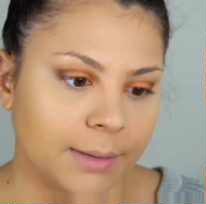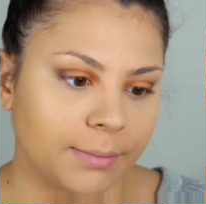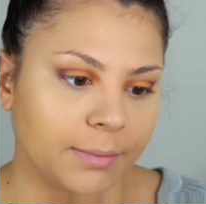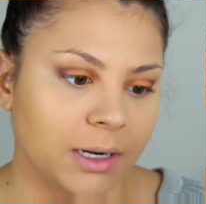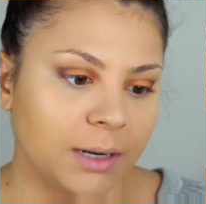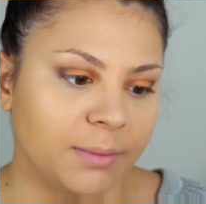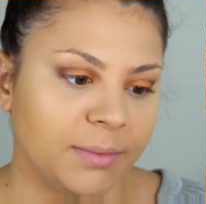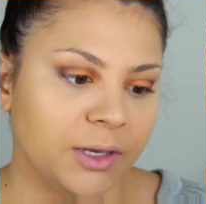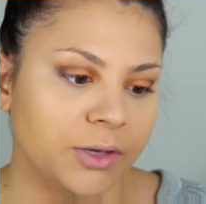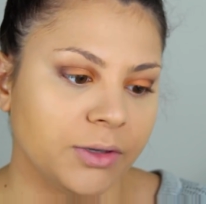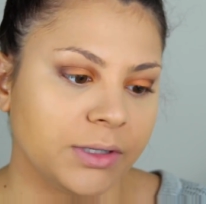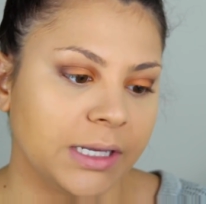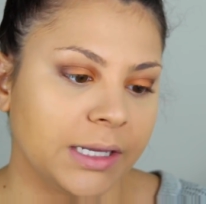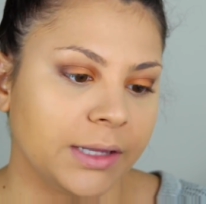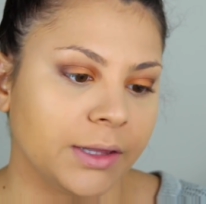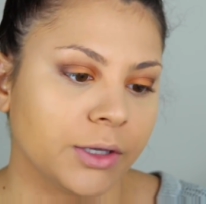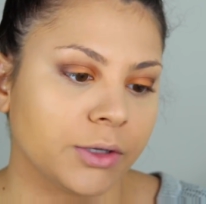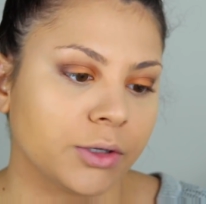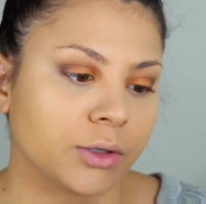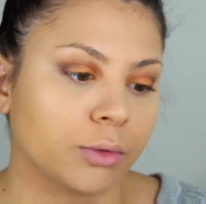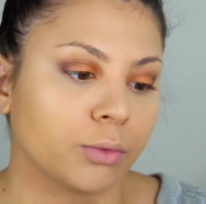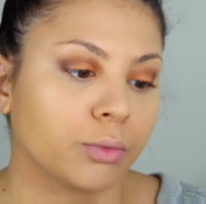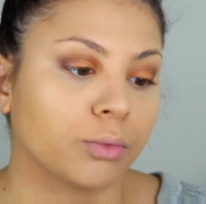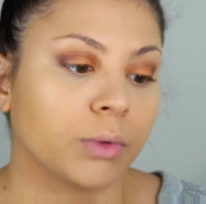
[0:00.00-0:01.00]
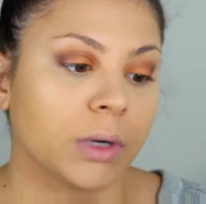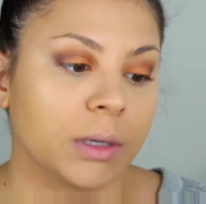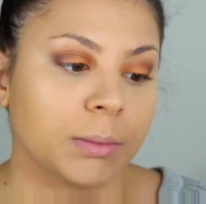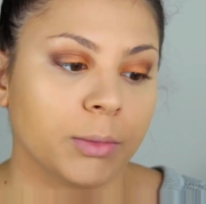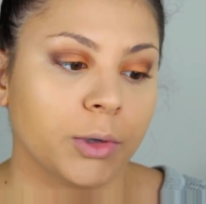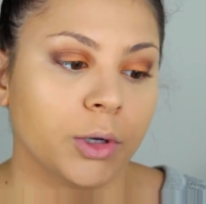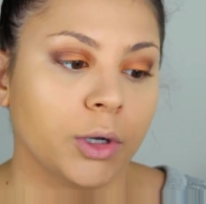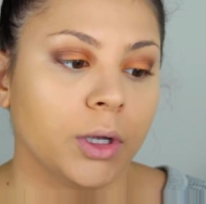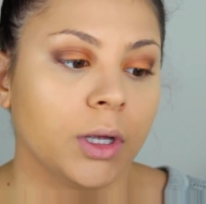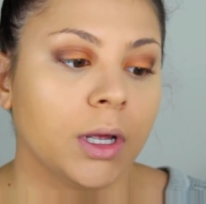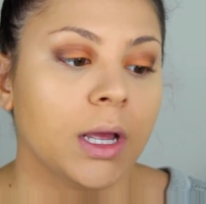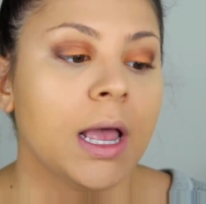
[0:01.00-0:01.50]
I'm going to be using this
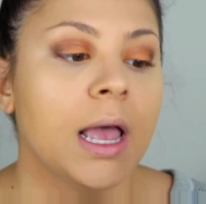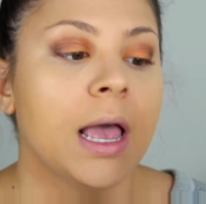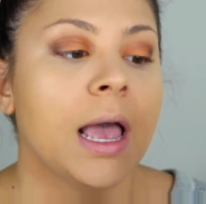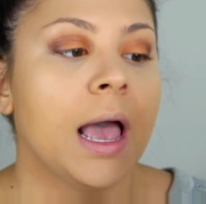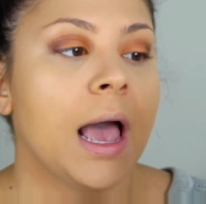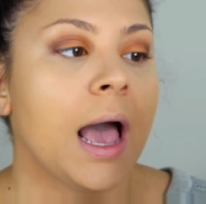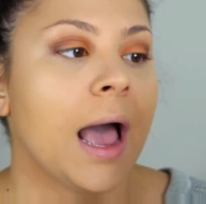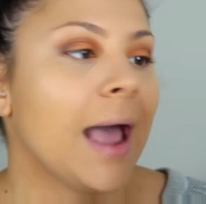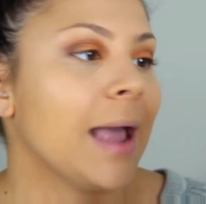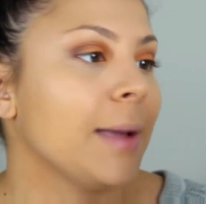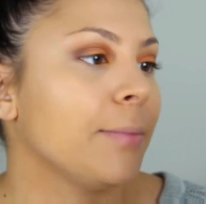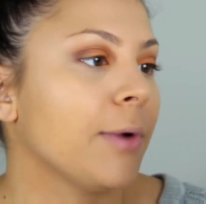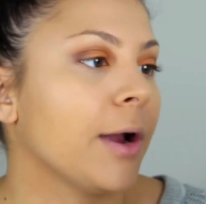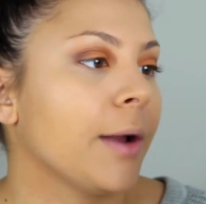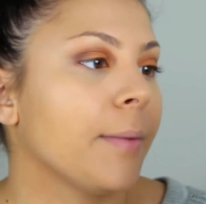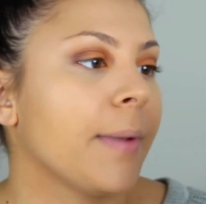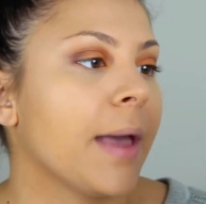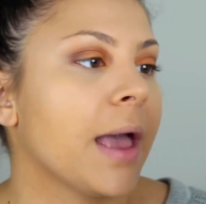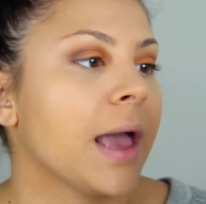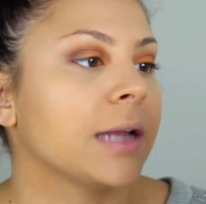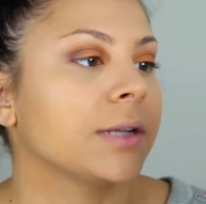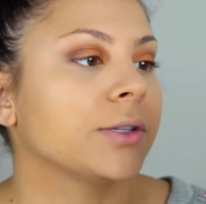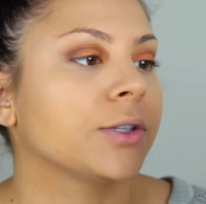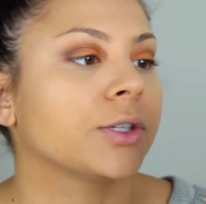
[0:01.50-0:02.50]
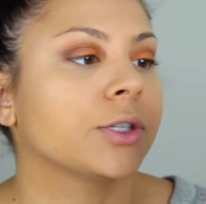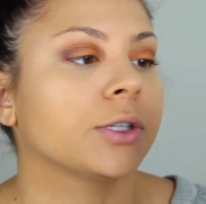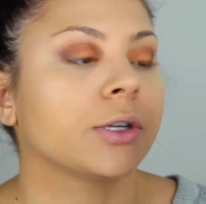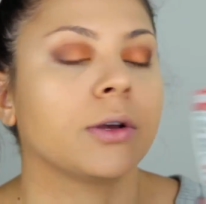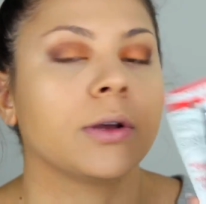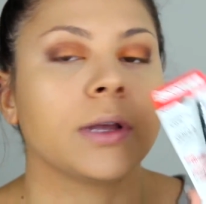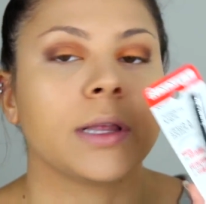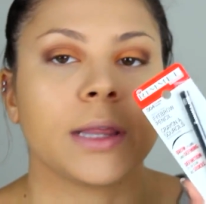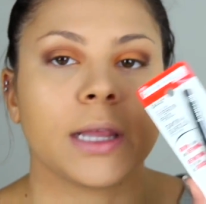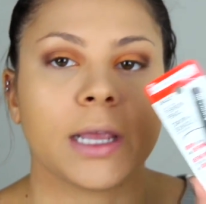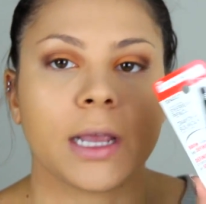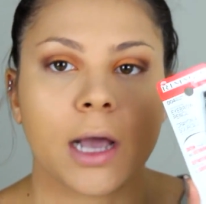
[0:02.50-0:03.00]
Rimmel eyebrow
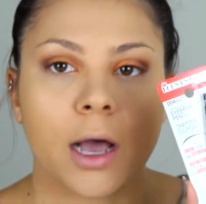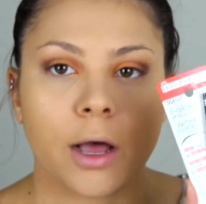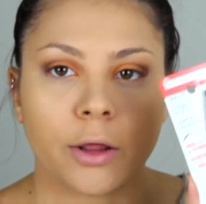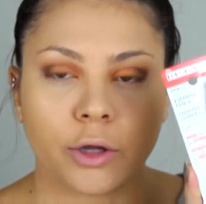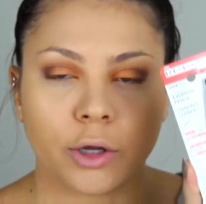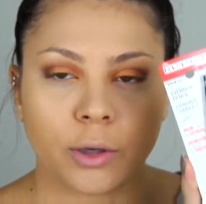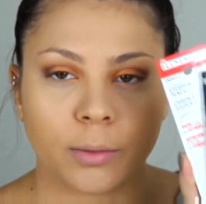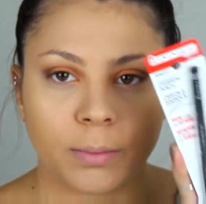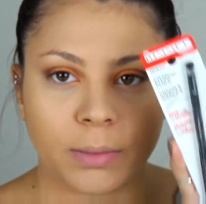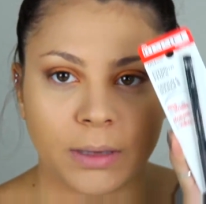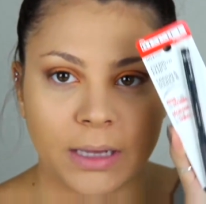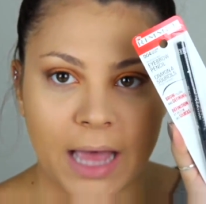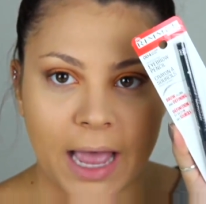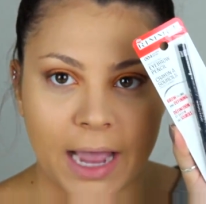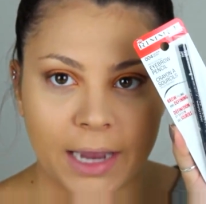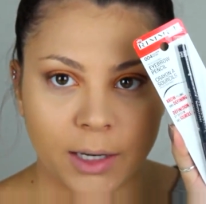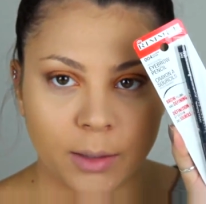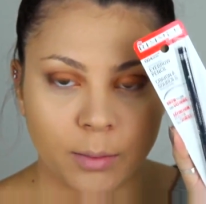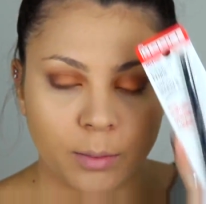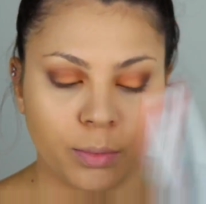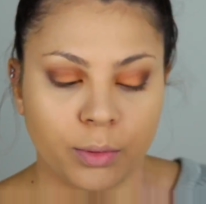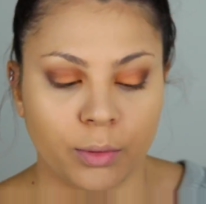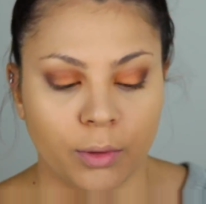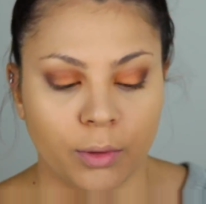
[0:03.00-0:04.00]
pencil in the color Black